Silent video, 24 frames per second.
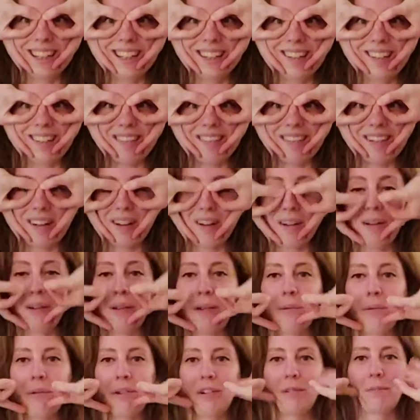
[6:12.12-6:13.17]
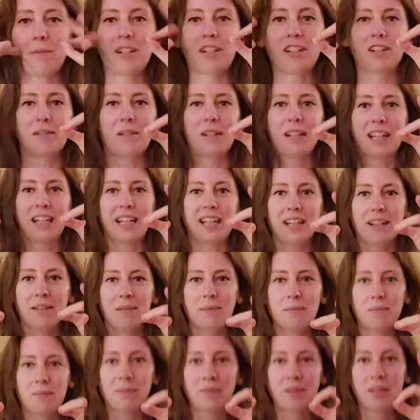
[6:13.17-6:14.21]
So what am I doing here?
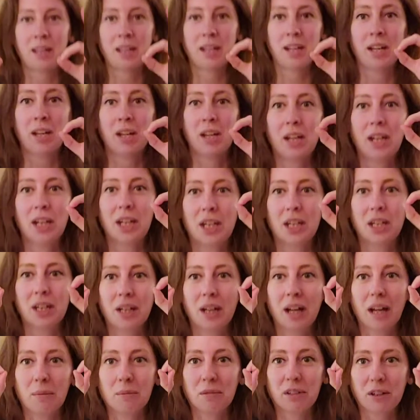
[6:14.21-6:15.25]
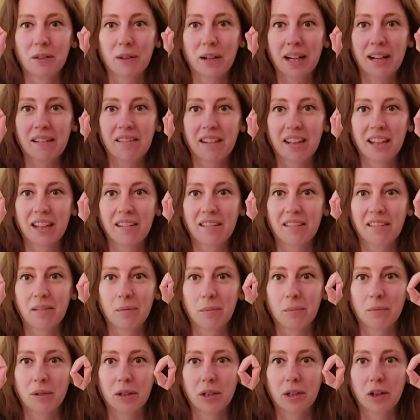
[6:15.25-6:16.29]
I'm creating
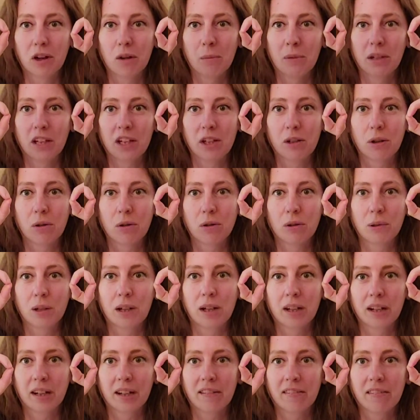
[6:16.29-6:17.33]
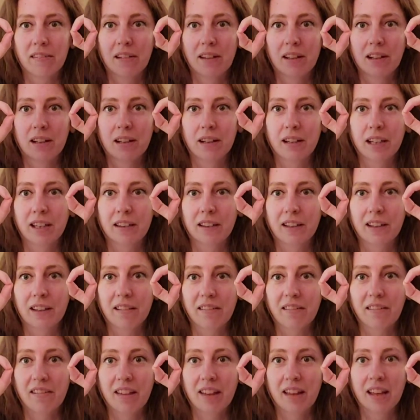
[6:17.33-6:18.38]
some comedy goggle eyes like
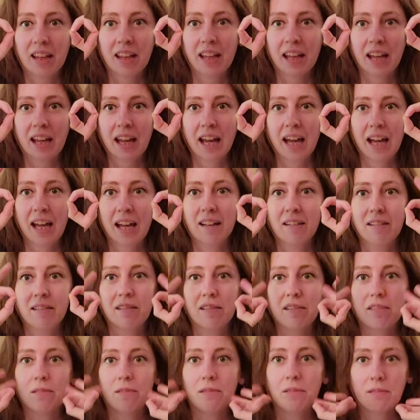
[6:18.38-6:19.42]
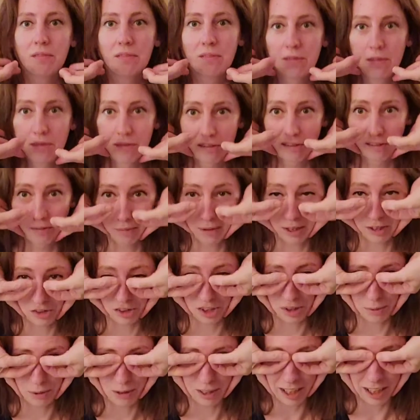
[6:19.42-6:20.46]
this,
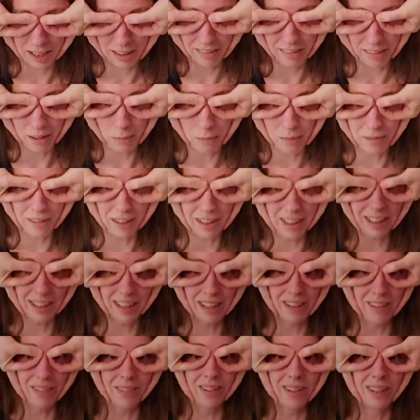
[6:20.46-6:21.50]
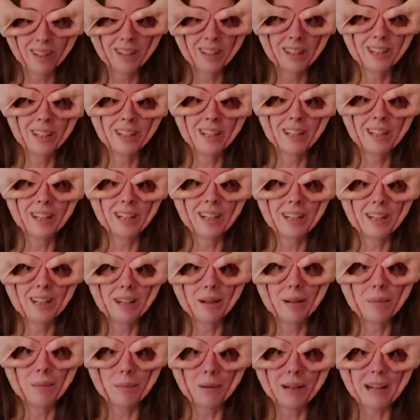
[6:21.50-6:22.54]
switching my hands upside down,
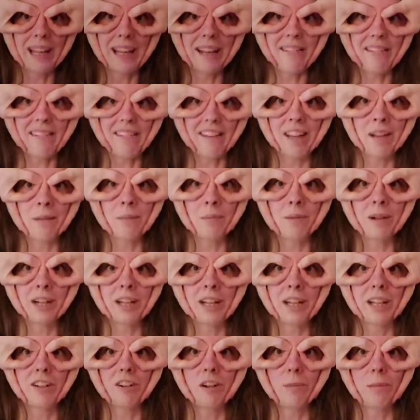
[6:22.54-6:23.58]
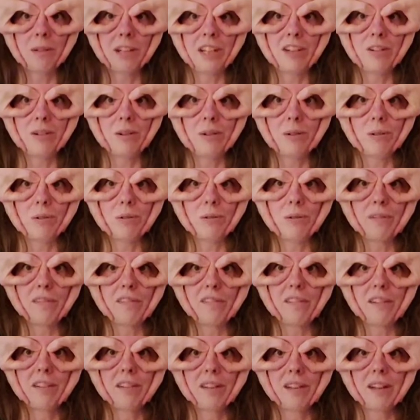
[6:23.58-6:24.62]
placing my comedy
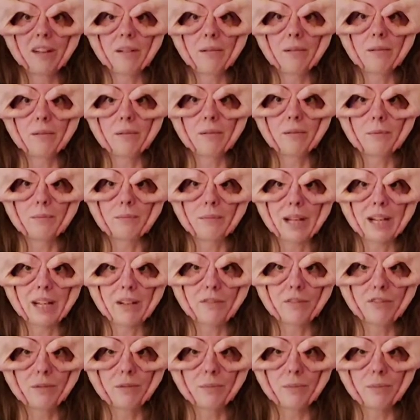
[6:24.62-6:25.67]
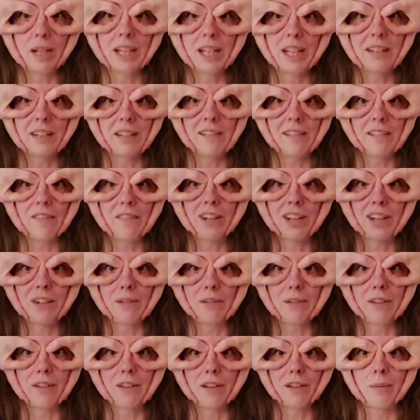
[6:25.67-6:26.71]
goggles made from my index finger
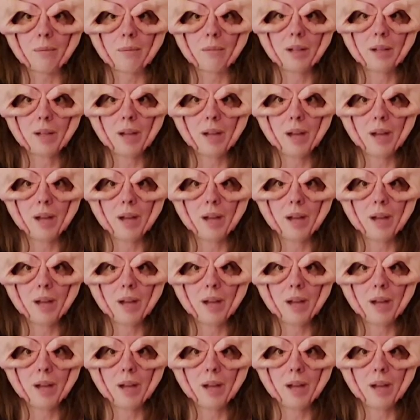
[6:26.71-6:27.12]
and thumb